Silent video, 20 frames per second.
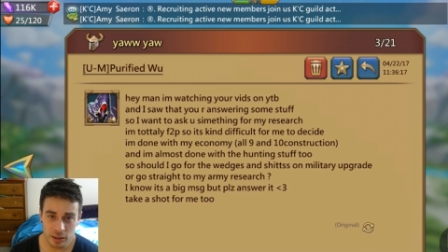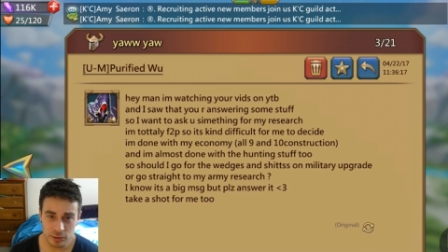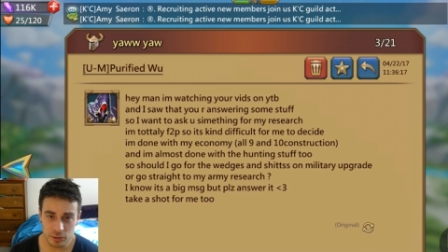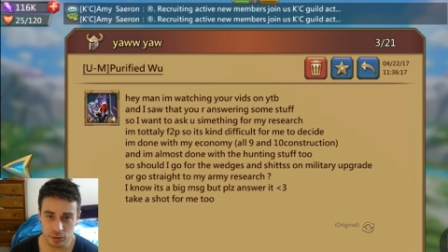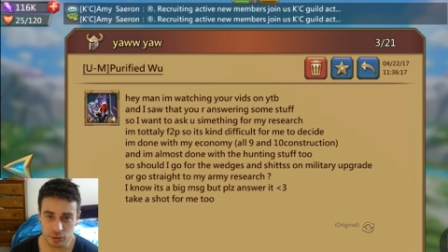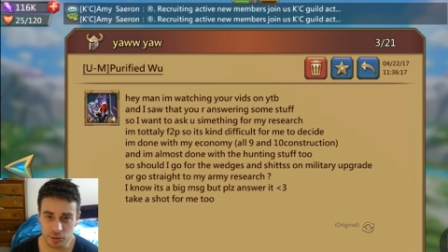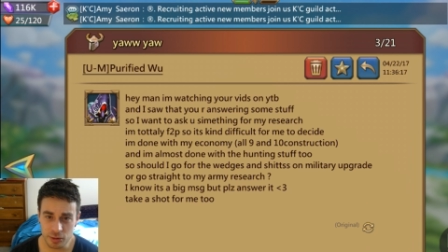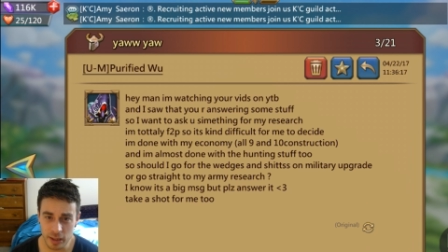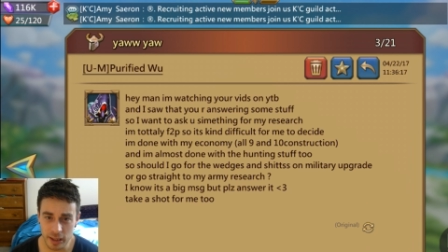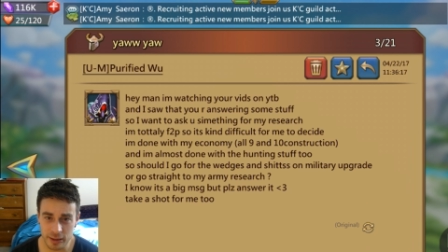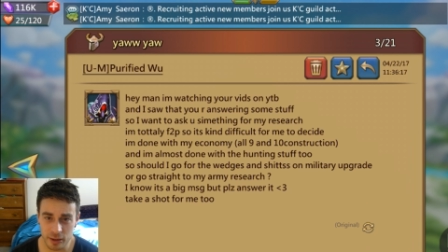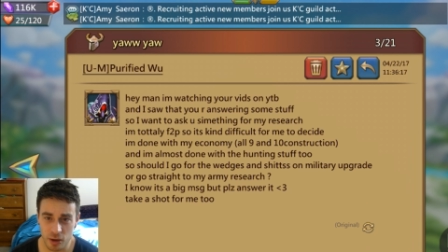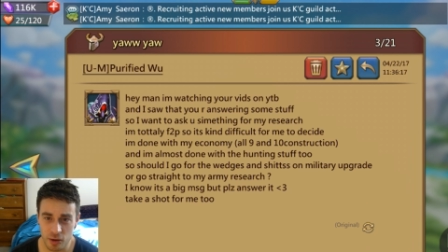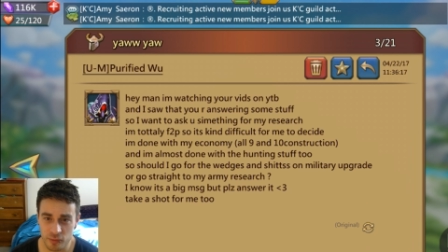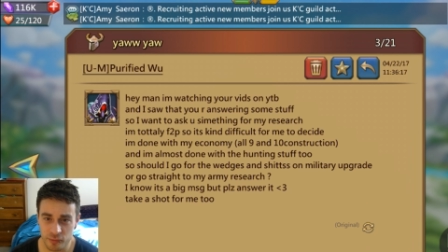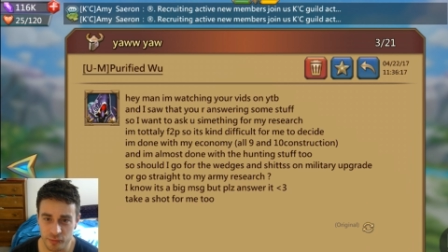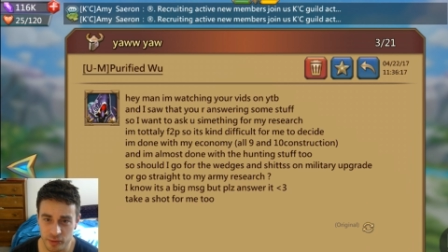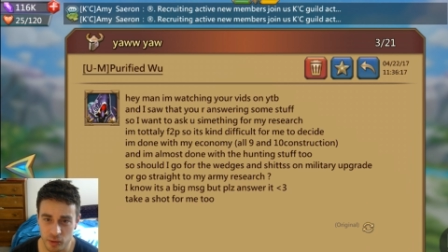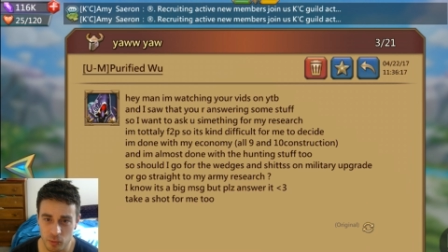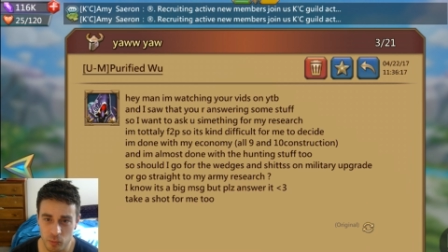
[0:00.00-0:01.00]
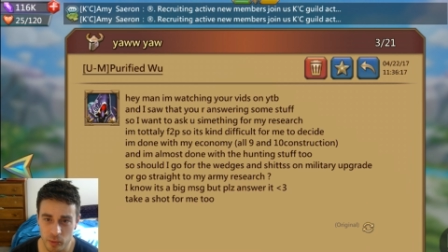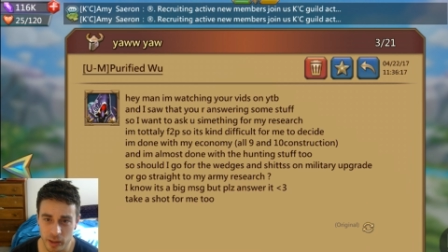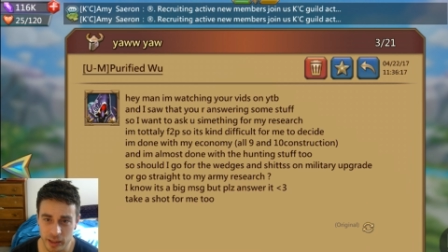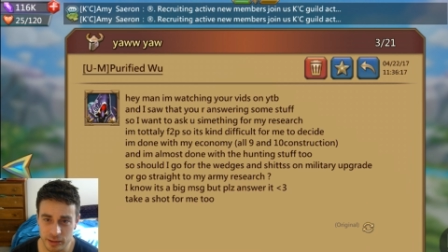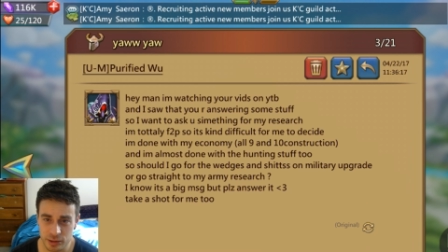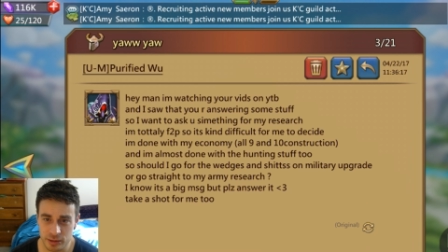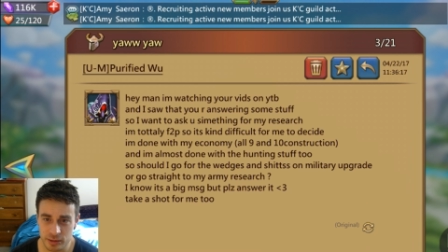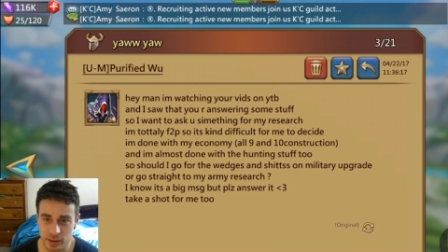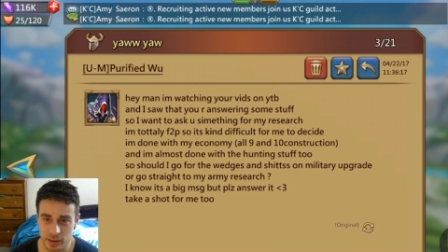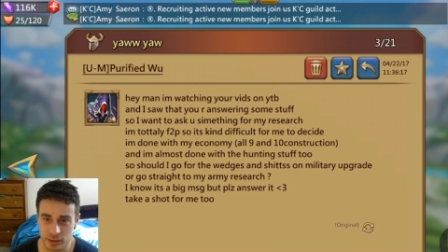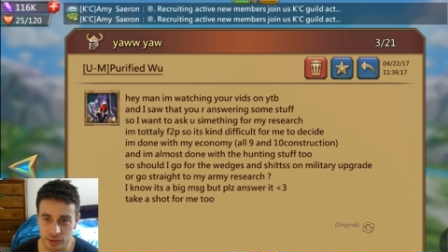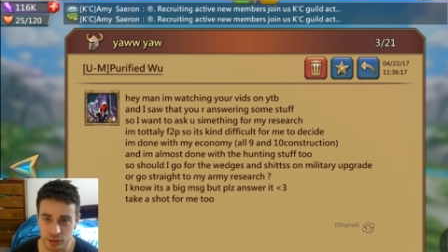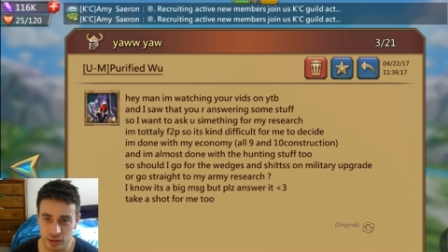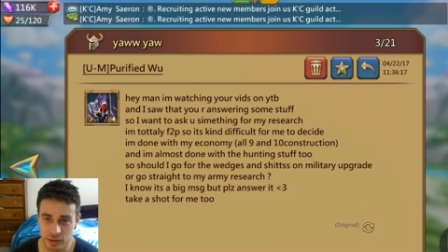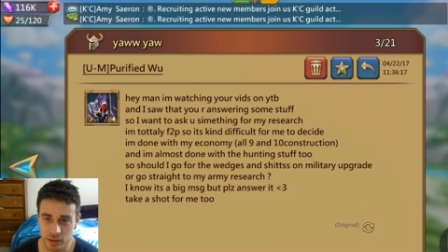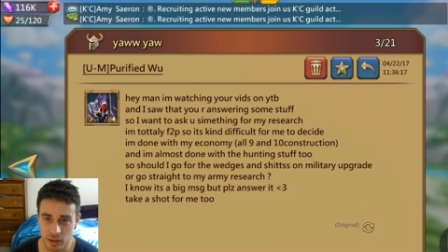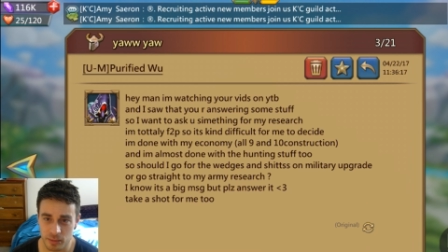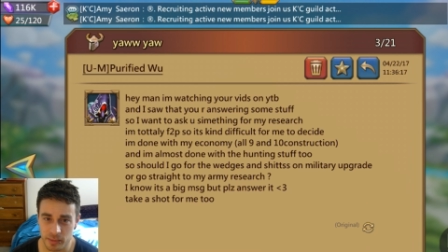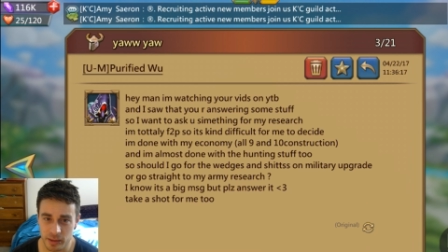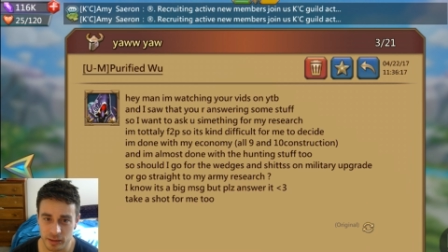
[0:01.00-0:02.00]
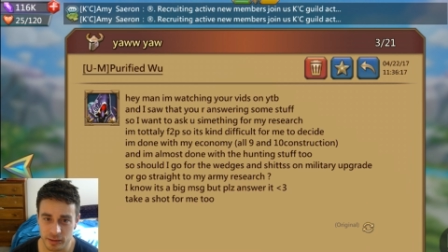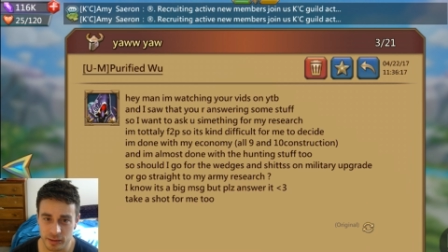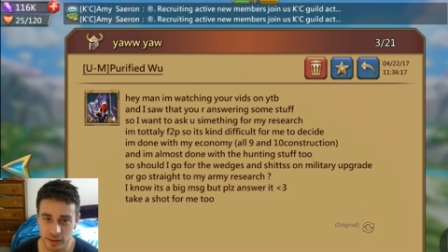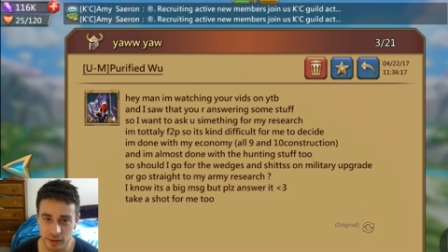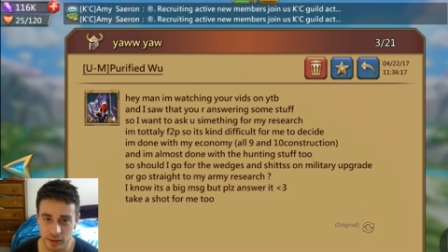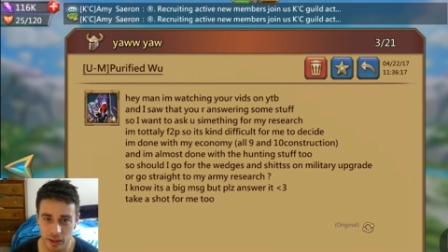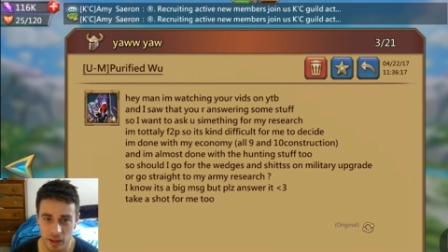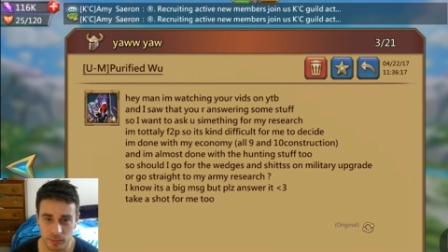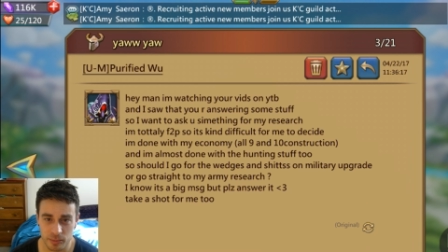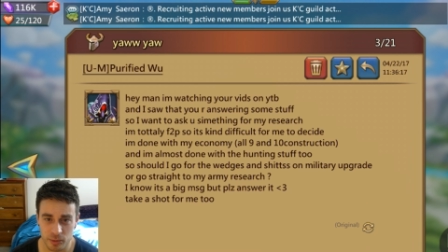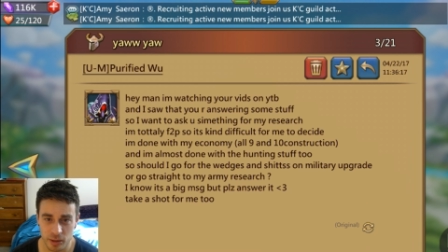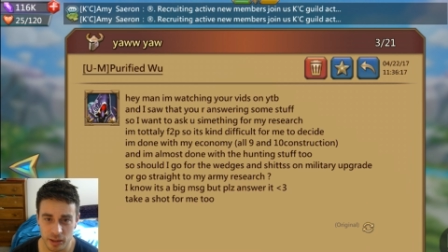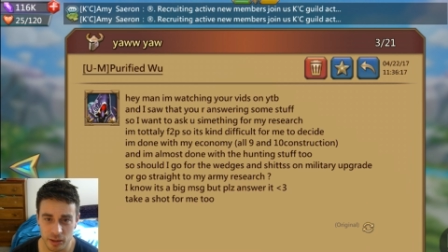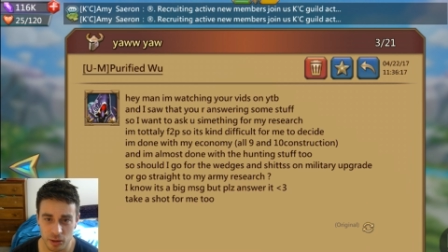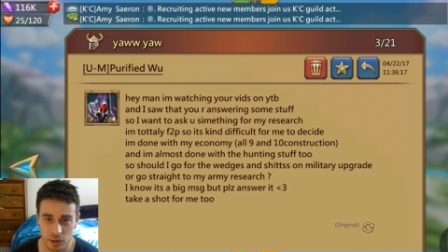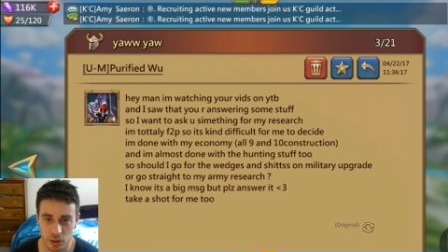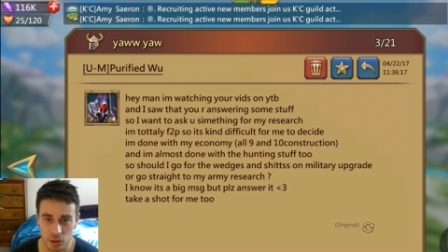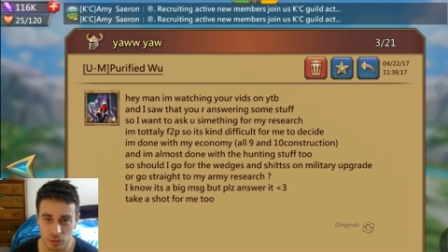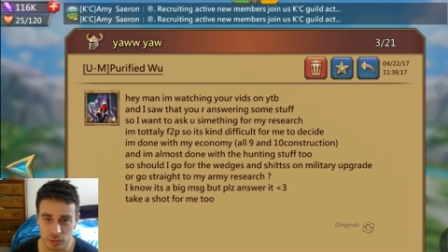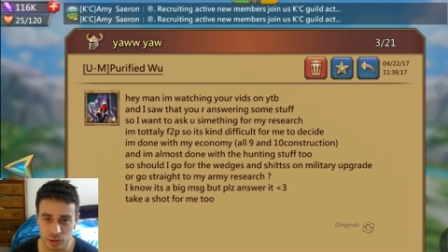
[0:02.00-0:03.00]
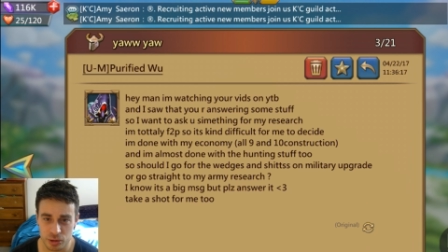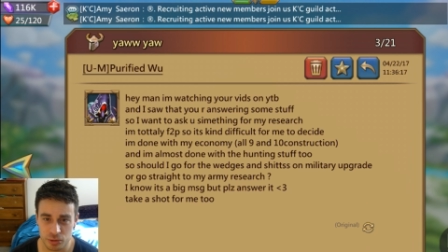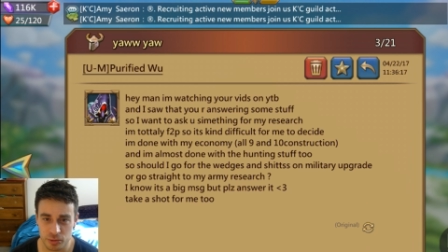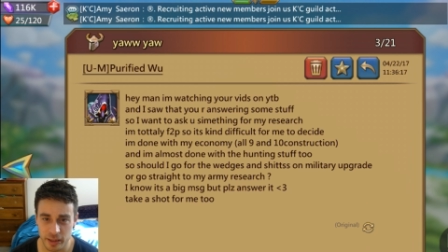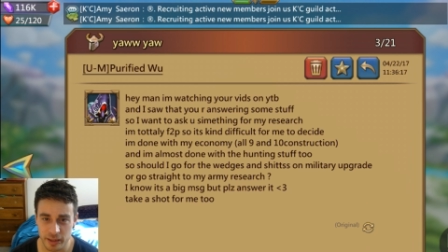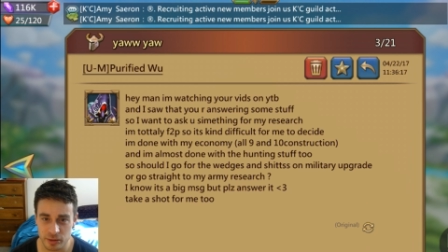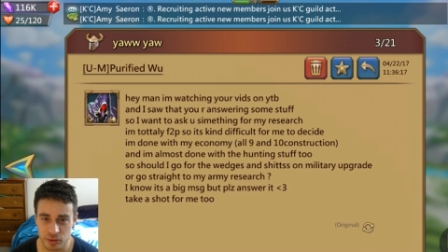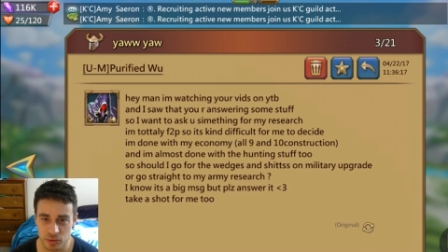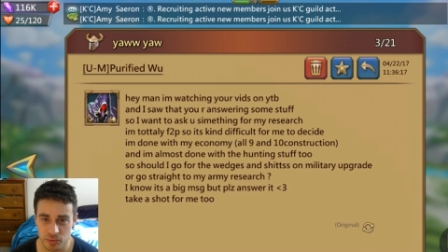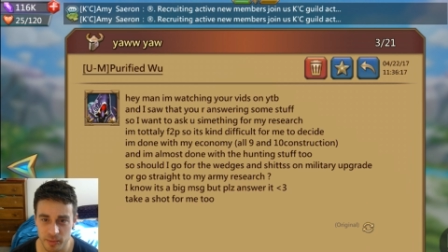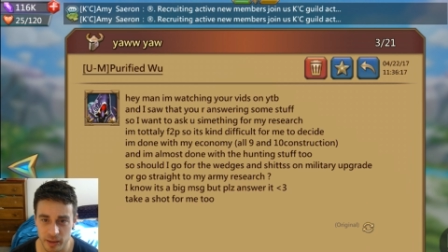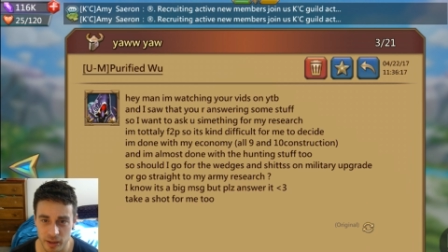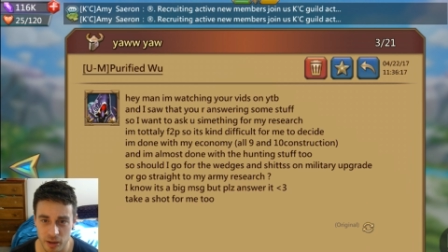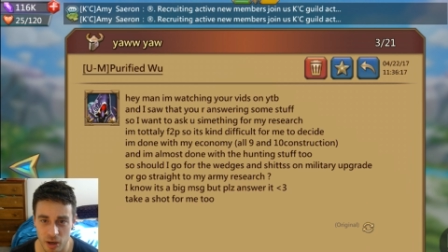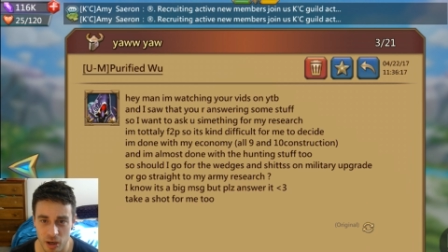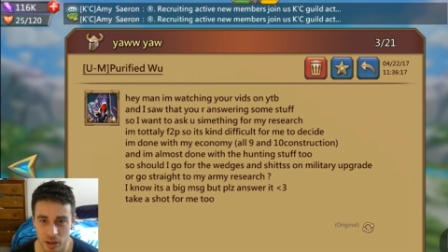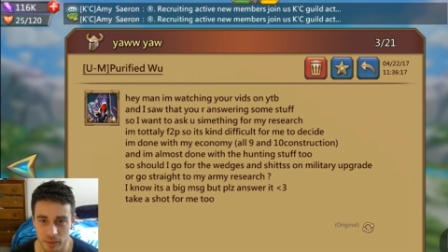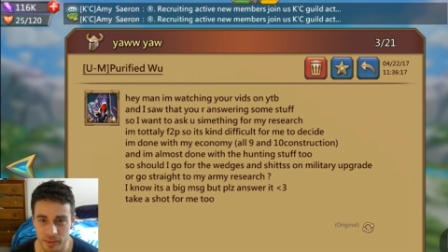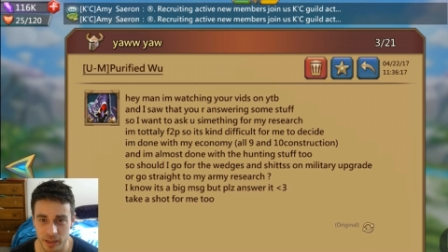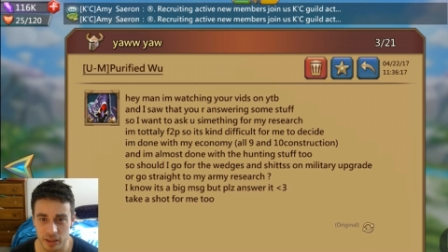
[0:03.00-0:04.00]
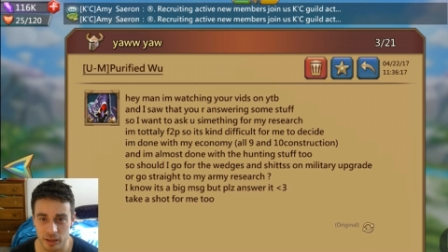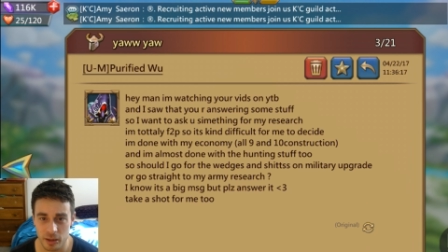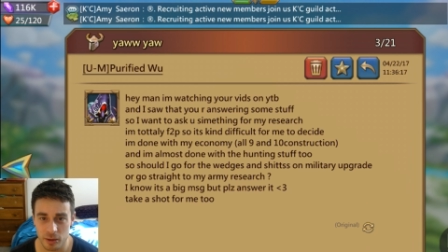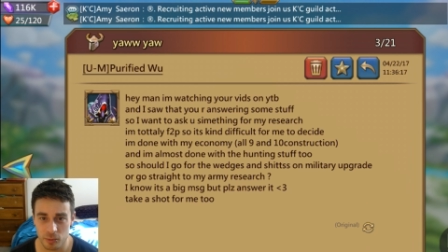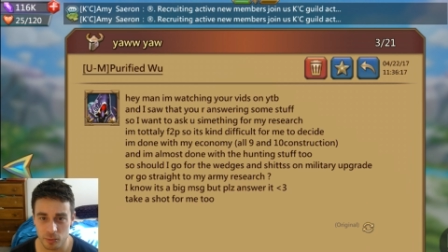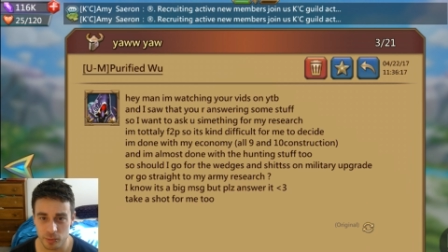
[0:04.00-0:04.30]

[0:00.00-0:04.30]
So should I go for the wedges and shits on military upgrade or go straight to my army